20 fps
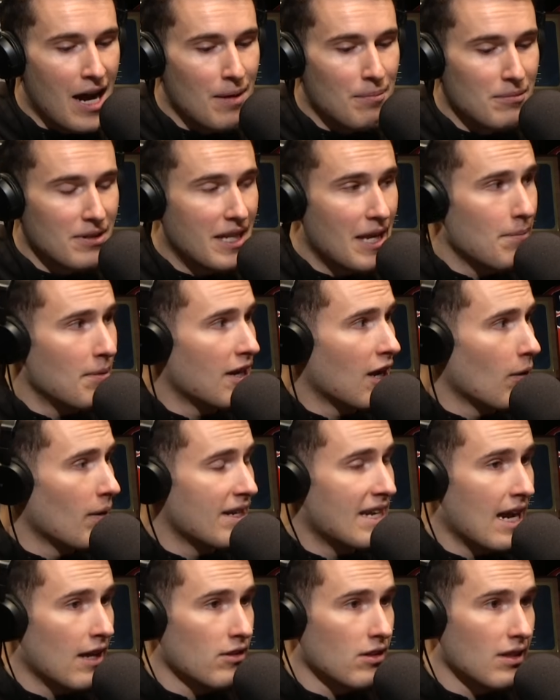Keep it going
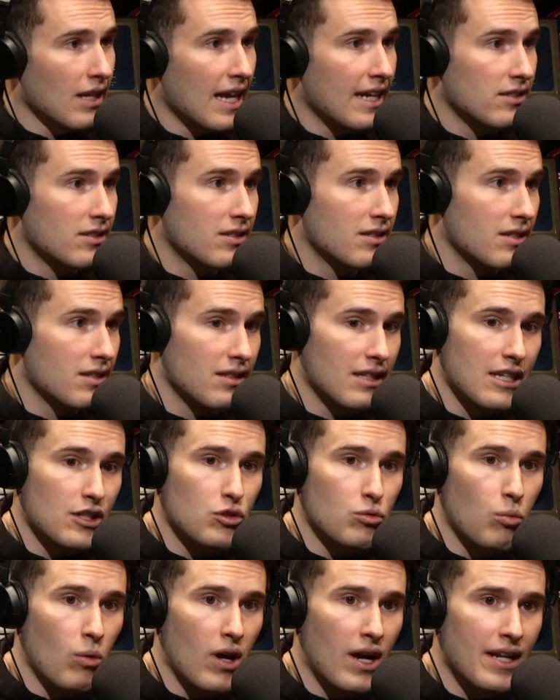down the list. This
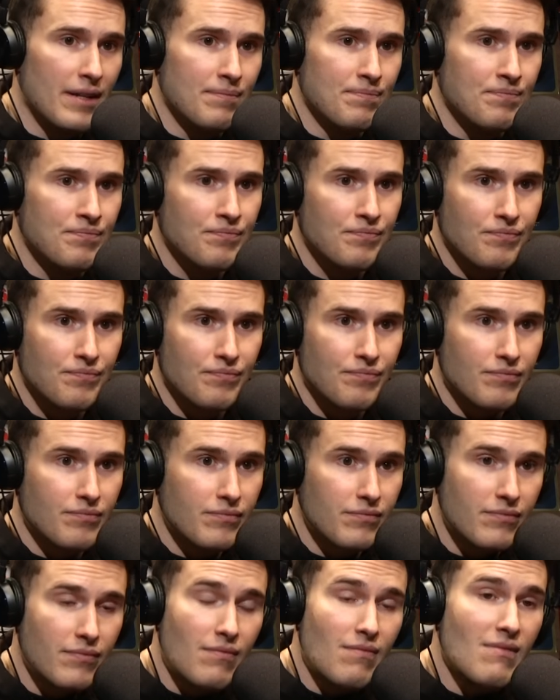one,
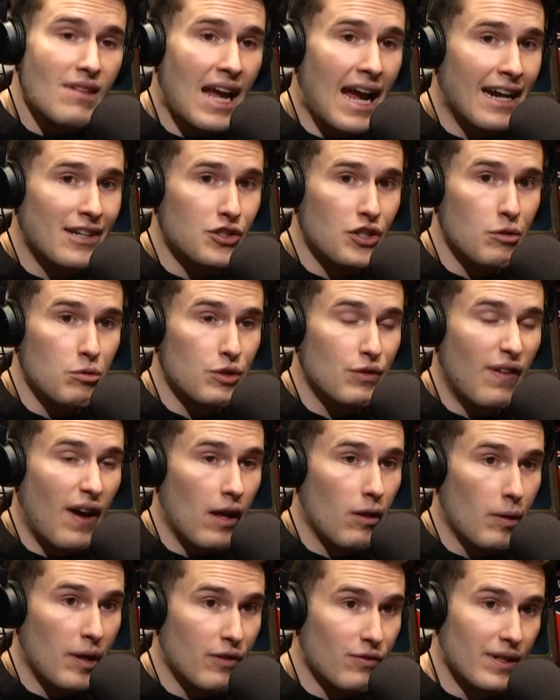Ashley was
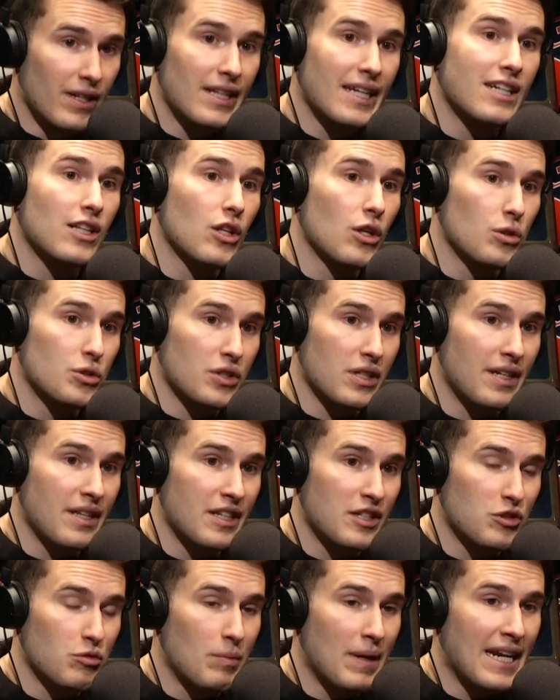following really closely
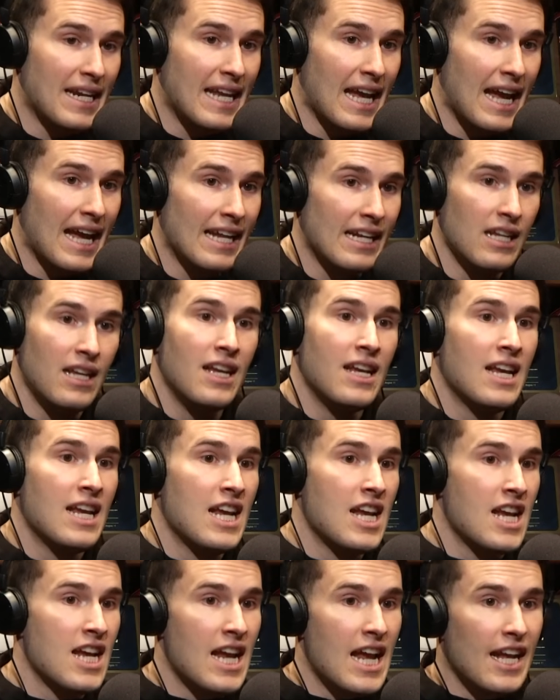this weekend.
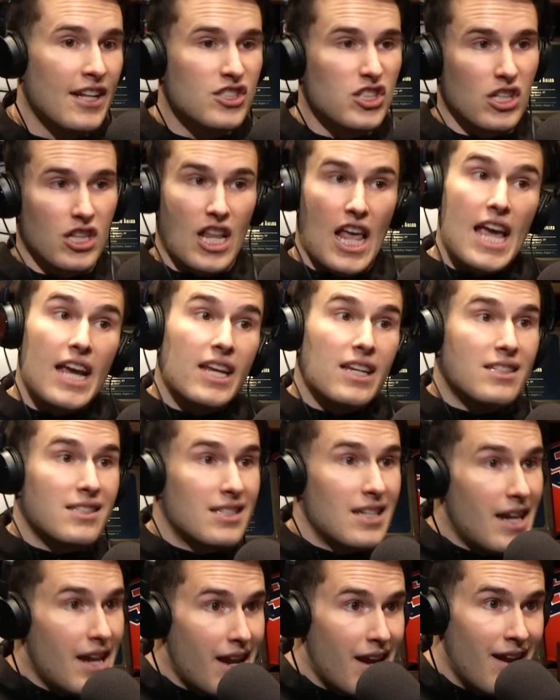It's a
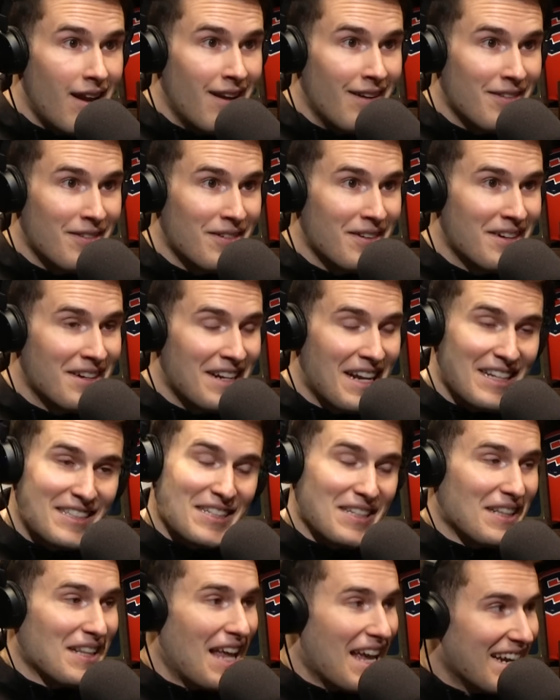legacy, It's a
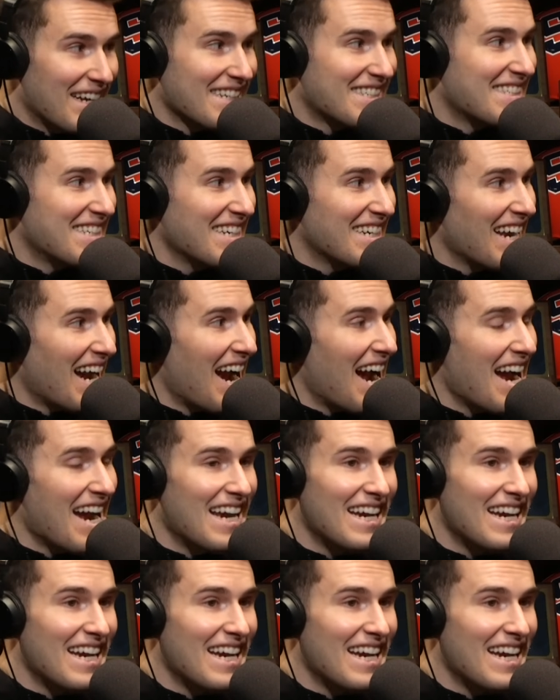legacy guy.